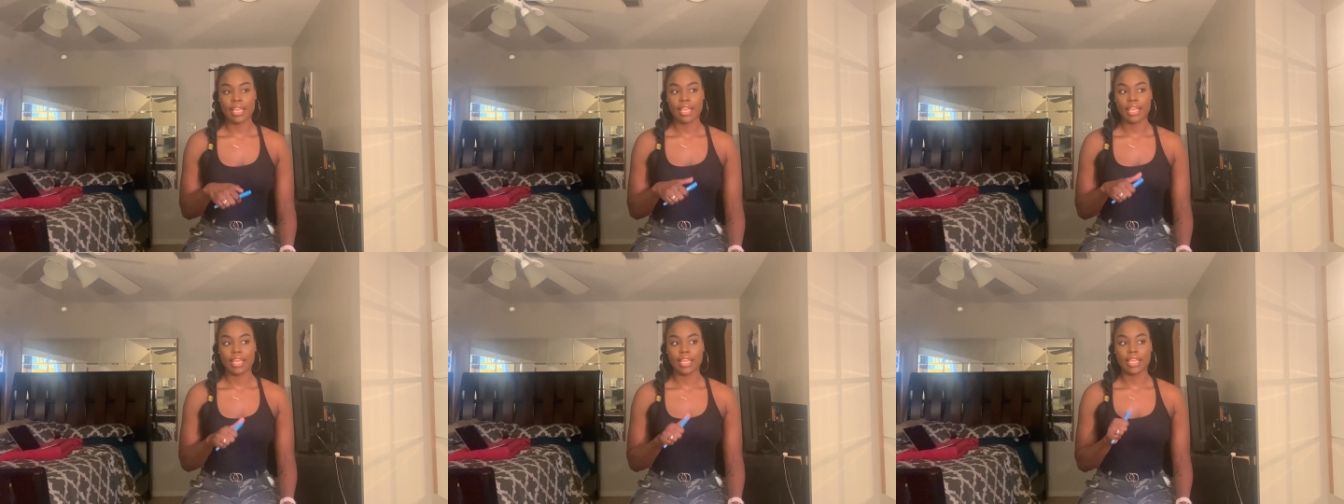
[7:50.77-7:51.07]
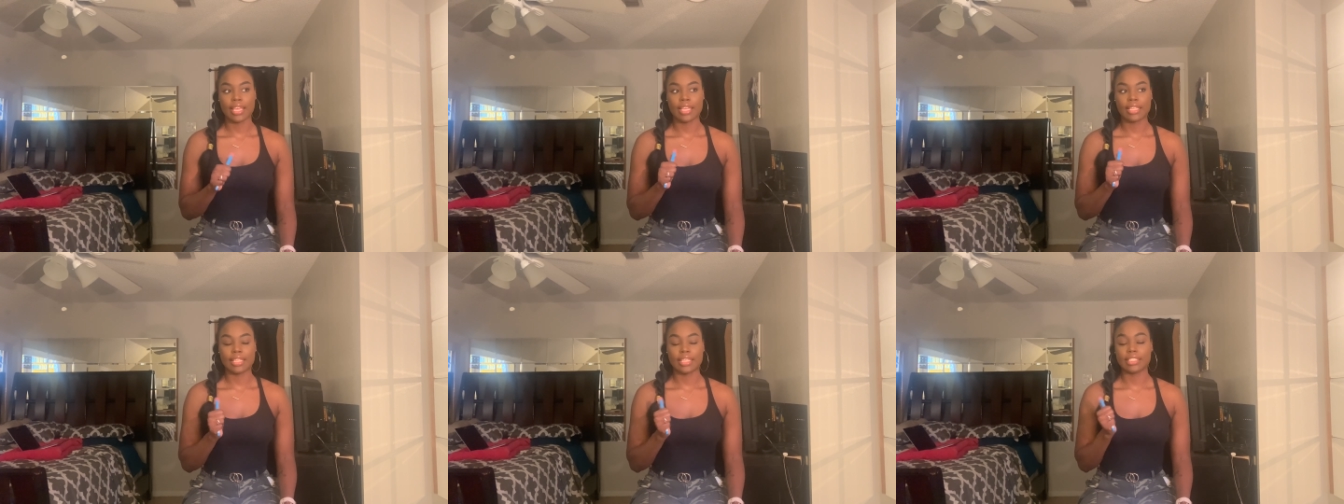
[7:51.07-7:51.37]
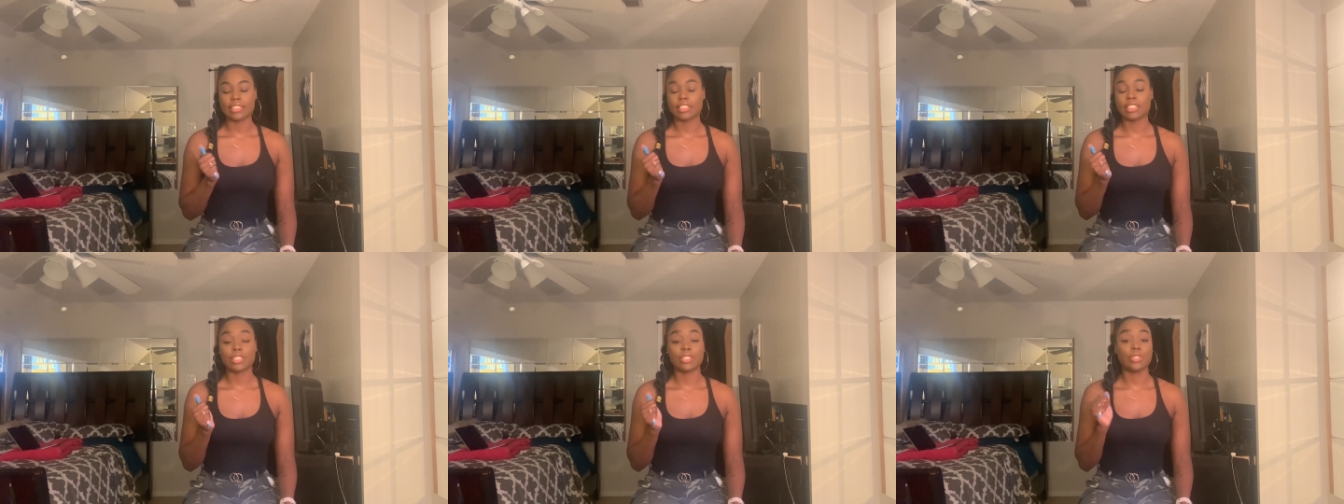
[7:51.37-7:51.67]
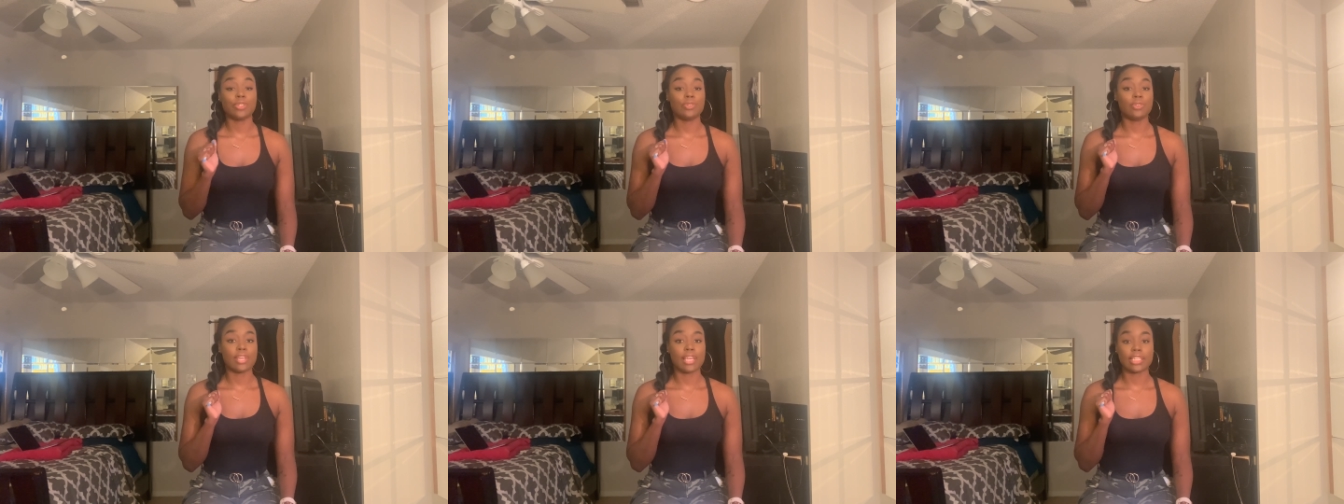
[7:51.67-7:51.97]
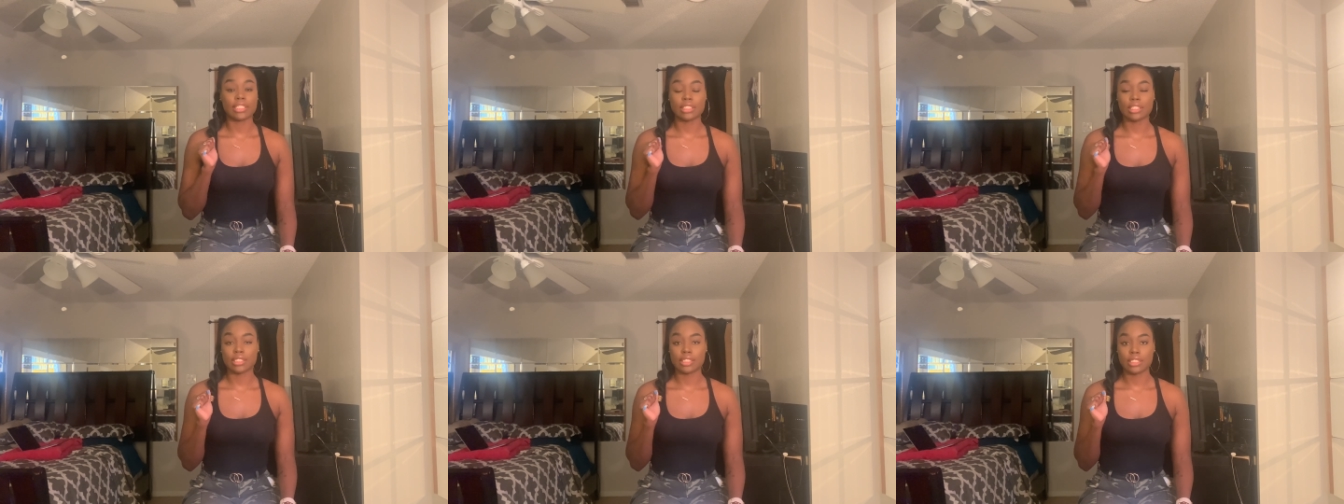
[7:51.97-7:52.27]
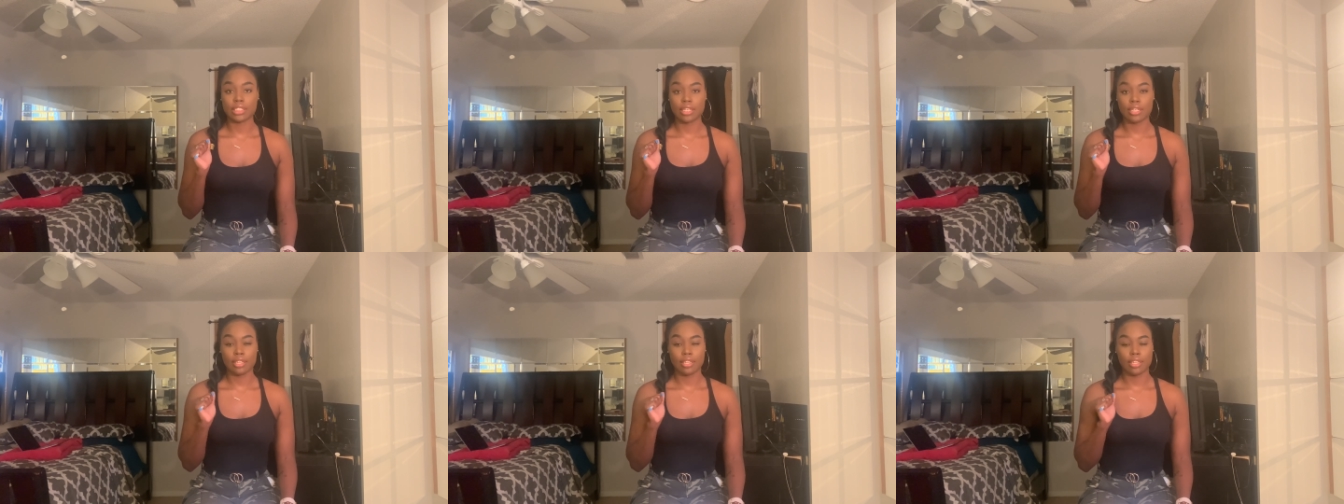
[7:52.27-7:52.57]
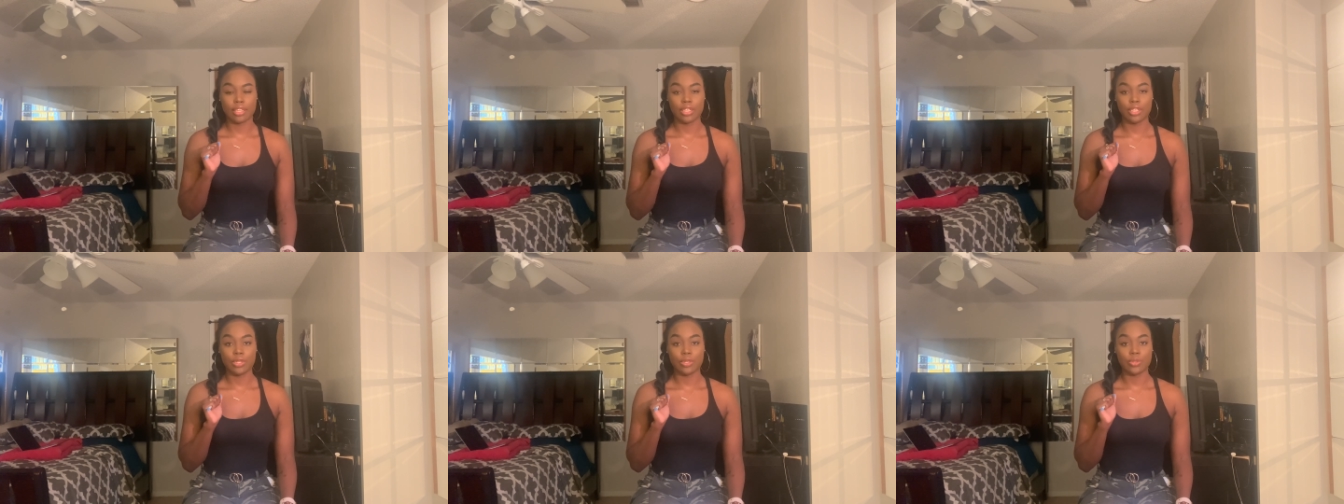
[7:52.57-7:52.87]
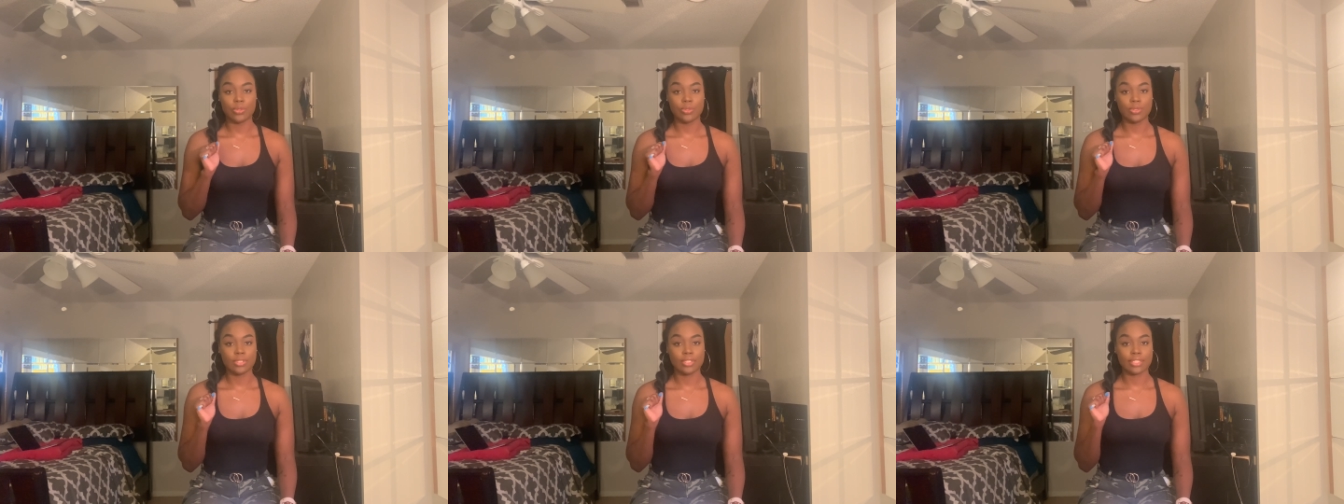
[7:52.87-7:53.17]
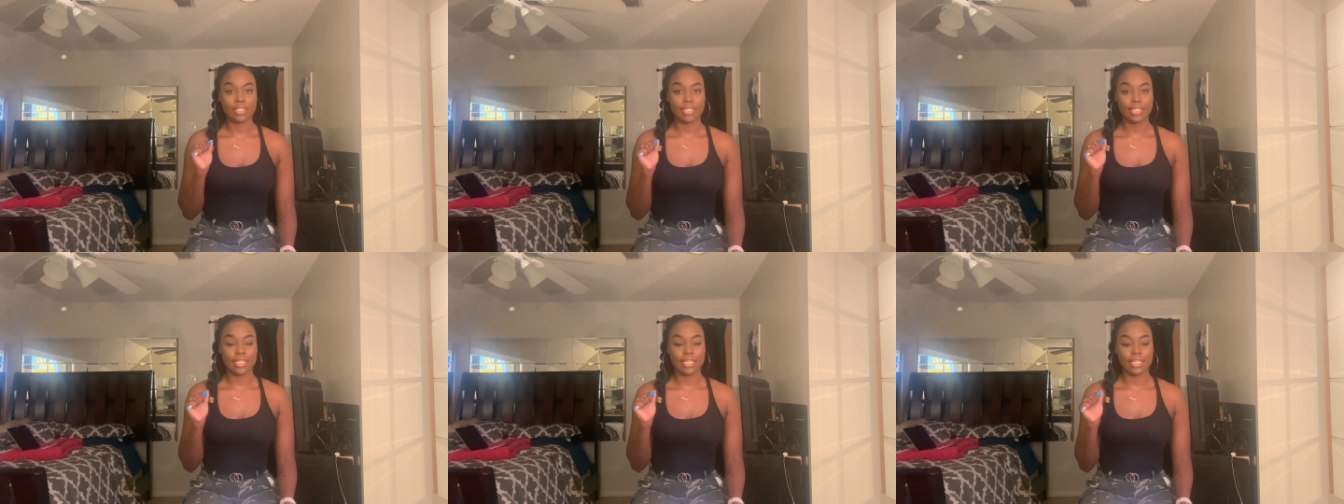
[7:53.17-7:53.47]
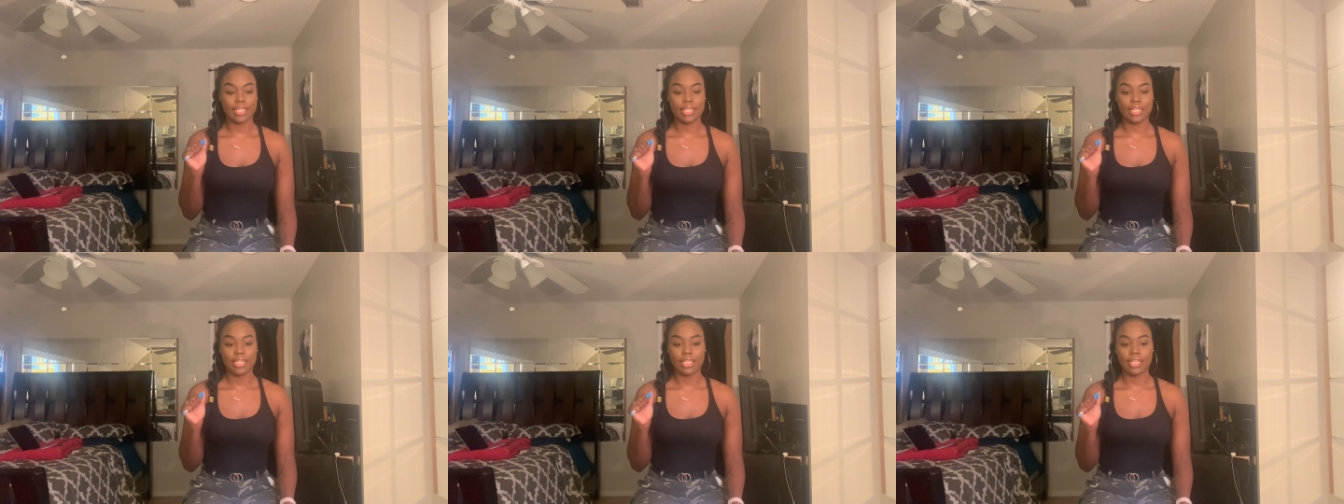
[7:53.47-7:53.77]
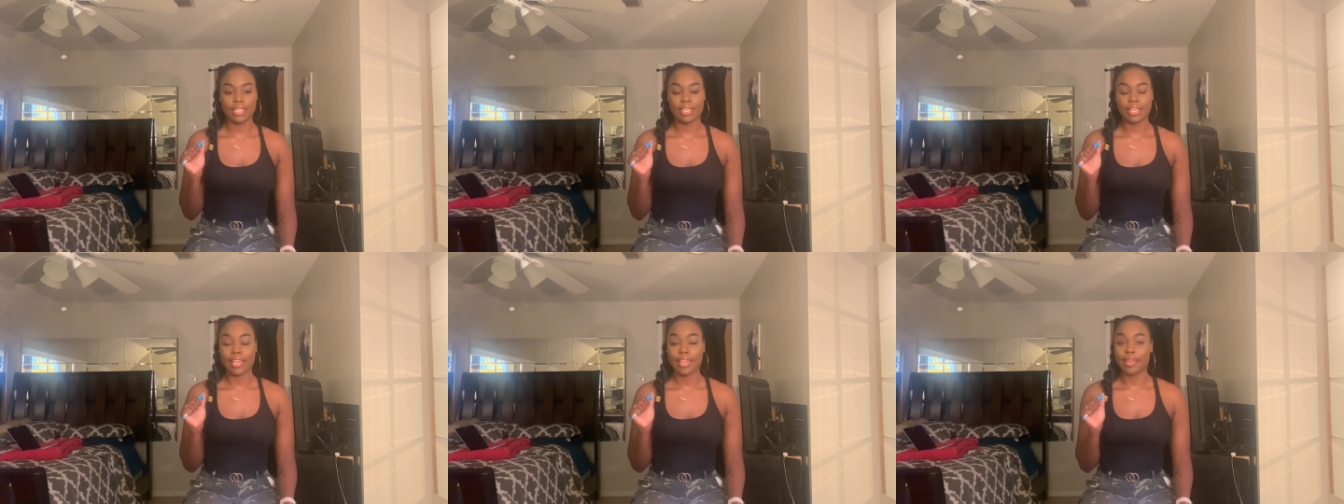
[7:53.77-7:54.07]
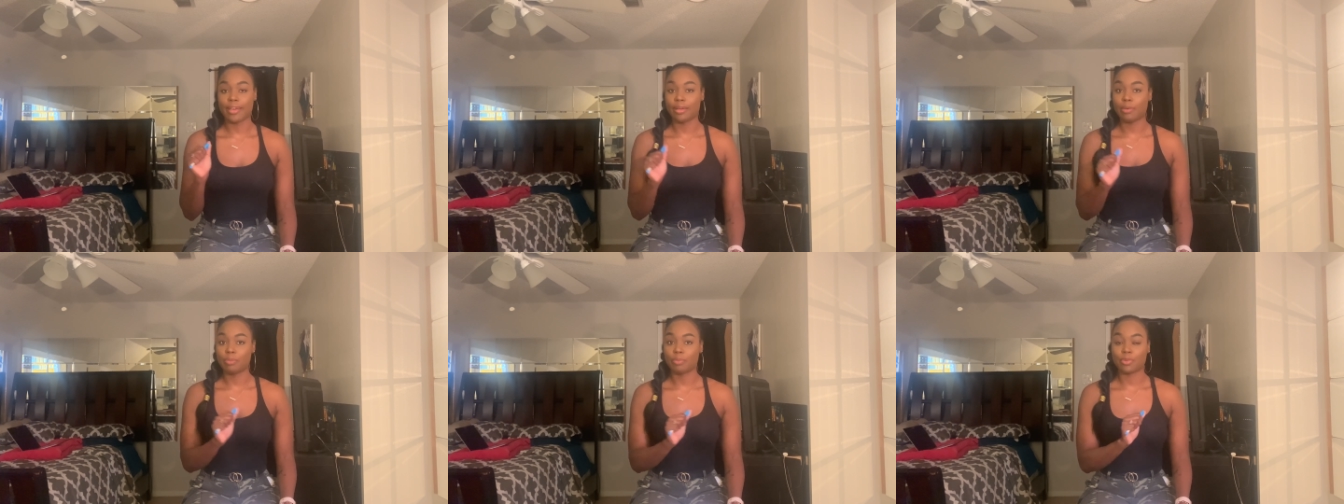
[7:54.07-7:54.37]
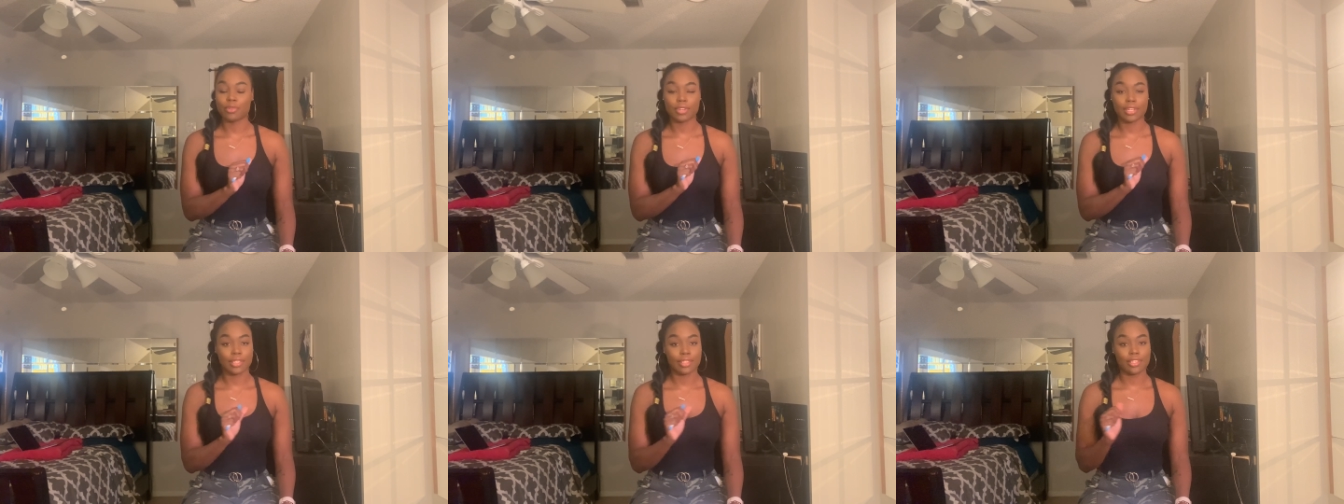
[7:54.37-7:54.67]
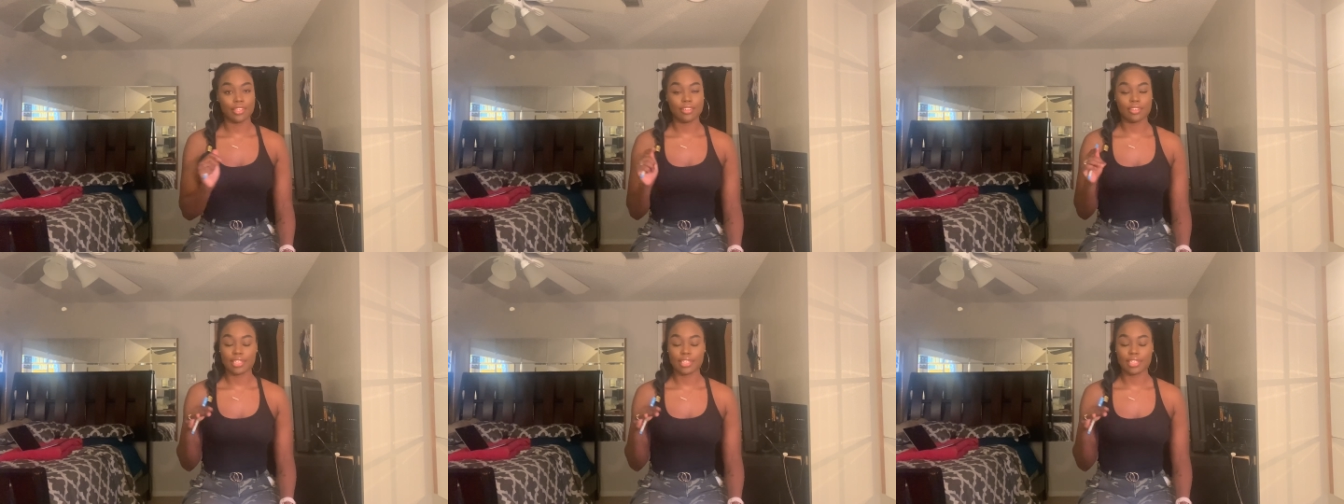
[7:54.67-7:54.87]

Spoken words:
and they tell you not to use any help or nothing.